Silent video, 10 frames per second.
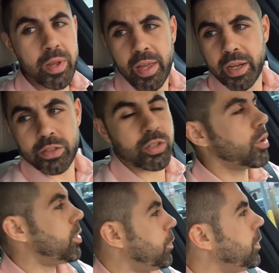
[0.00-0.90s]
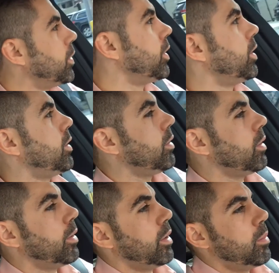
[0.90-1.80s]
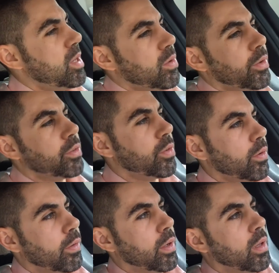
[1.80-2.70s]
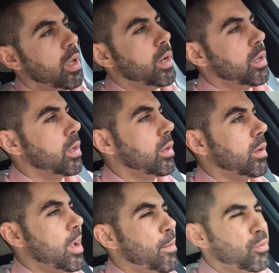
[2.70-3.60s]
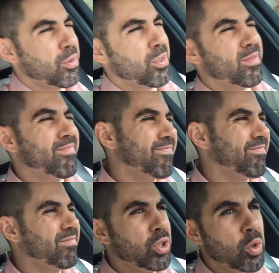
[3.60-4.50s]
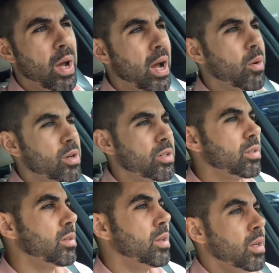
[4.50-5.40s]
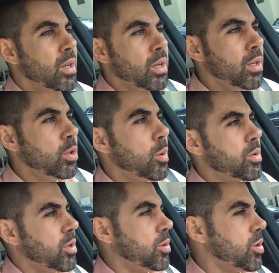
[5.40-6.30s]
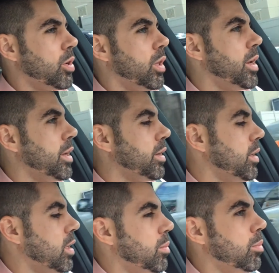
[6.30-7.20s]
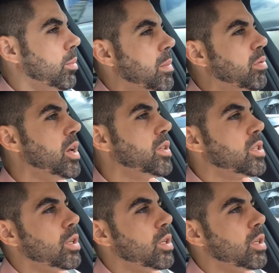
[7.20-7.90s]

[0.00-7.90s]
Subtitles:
for me. I can start to feel it. You know, it basically started declining after 2 hours. My brain